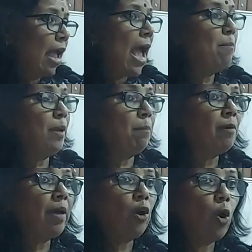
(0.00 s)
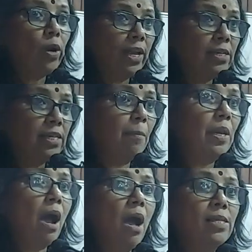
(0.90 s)
and people were holding
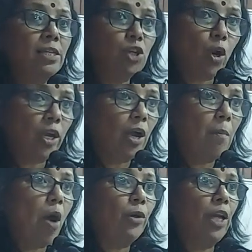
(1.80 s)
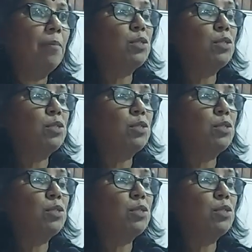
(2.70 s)
seminars and talking about him.